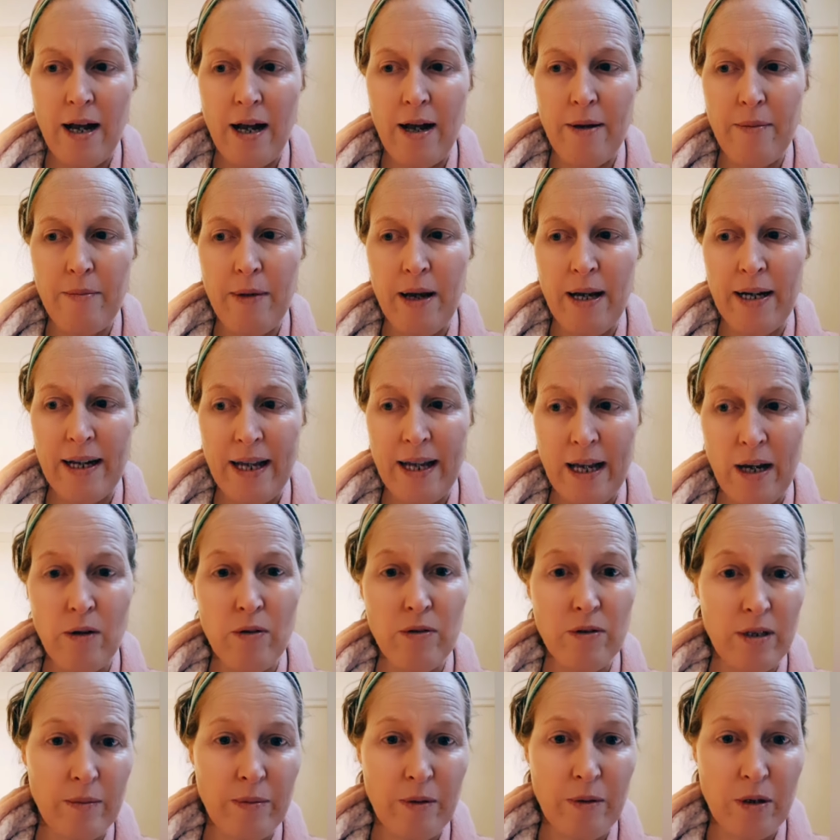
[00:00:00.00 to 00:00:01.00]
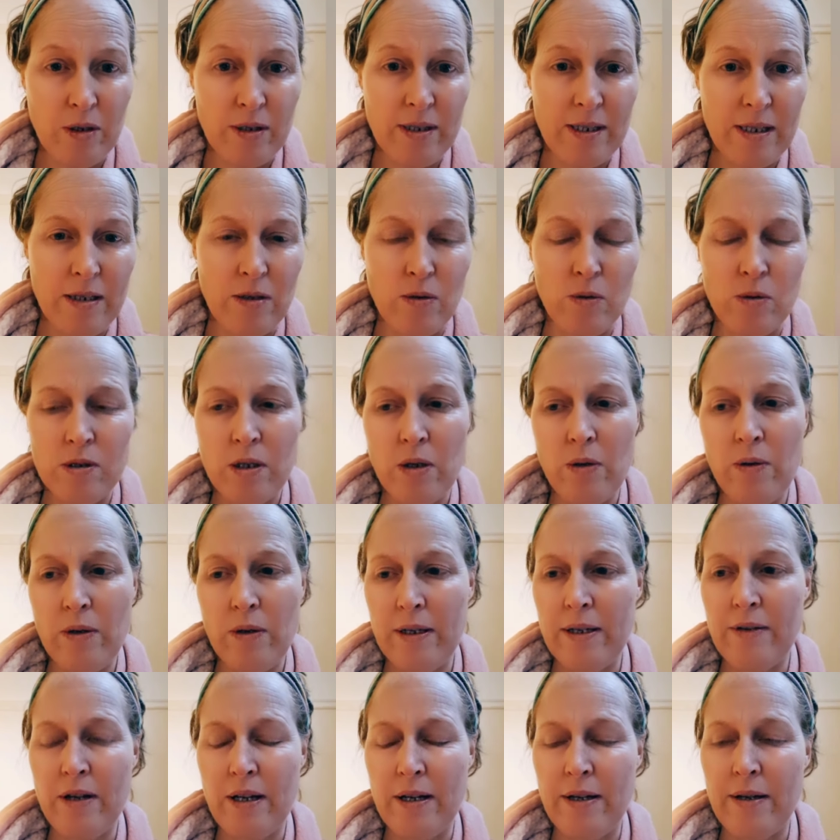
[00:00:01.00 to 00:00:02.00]
unhealthy, because
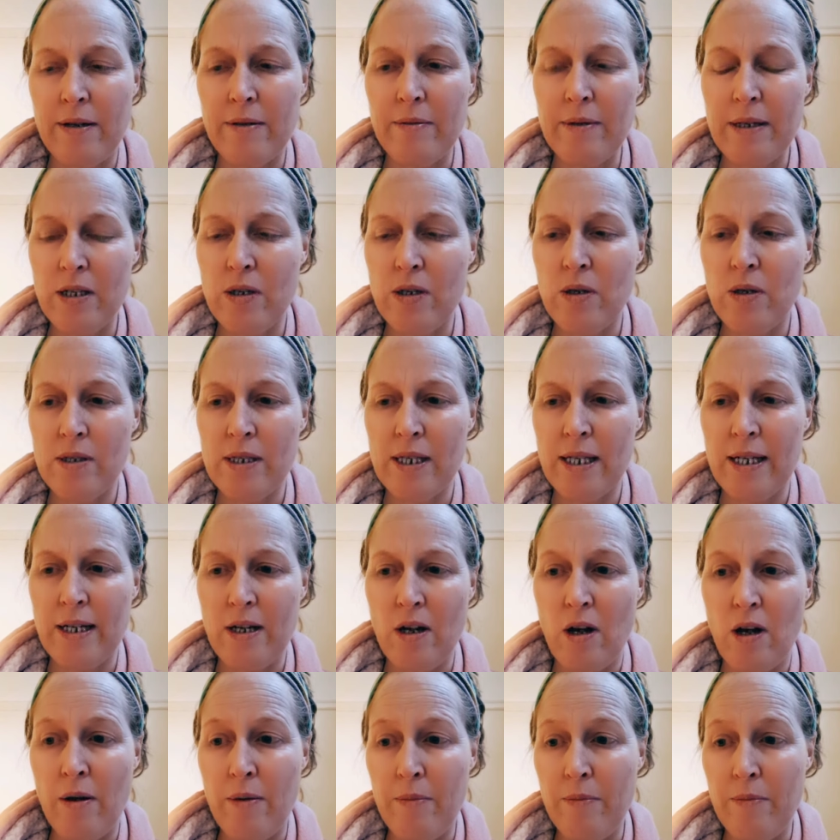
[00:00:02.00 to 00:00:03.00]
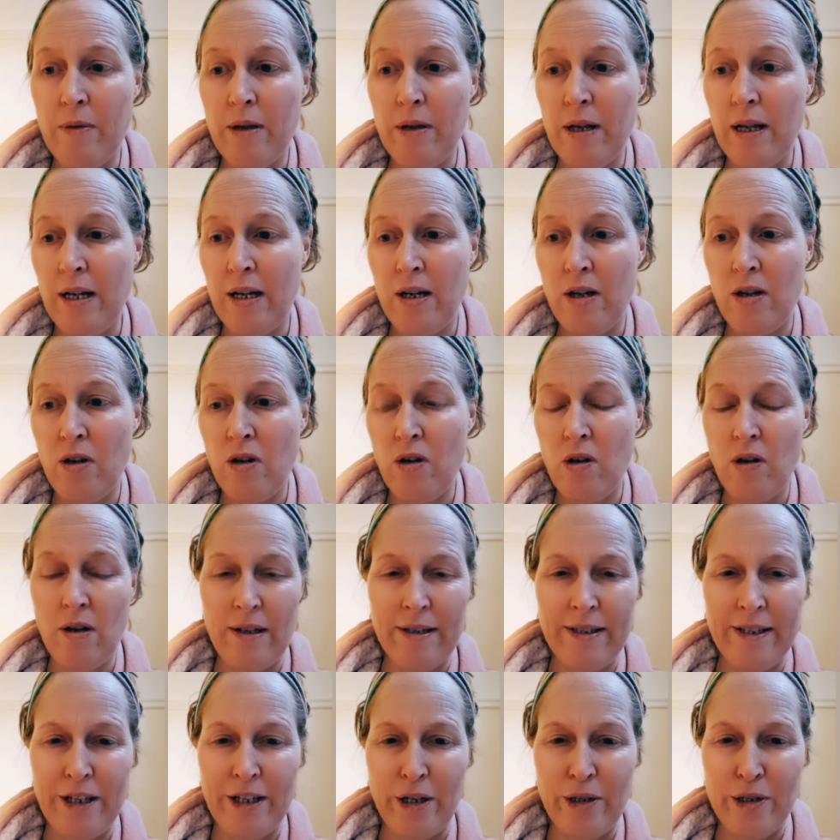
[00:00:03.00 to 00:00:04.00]
also EQ said I'm a
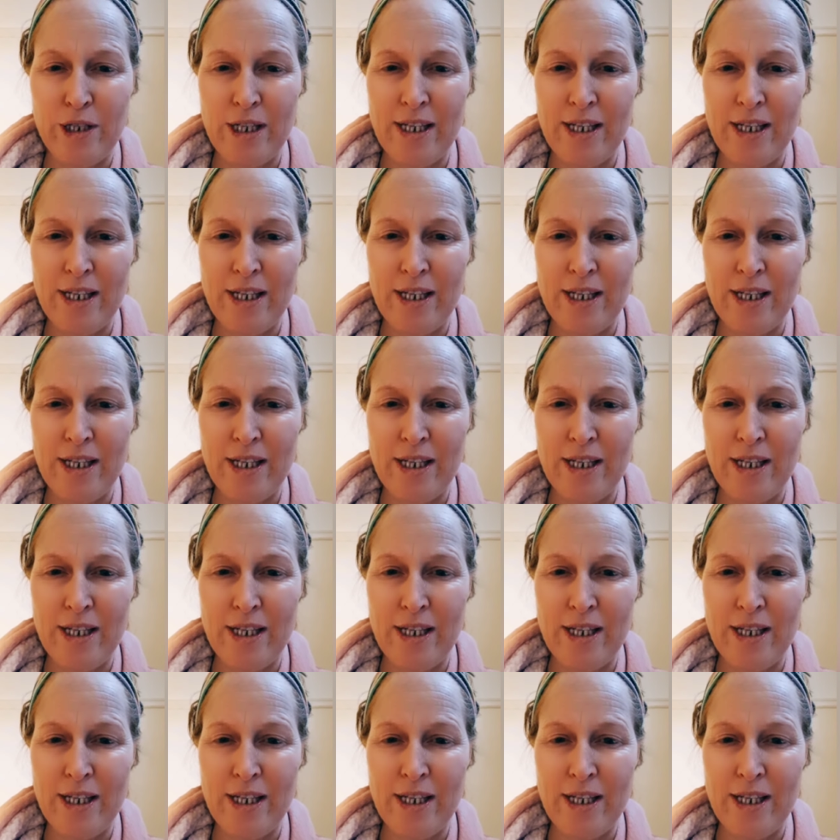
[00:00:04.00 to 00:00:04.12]
lot,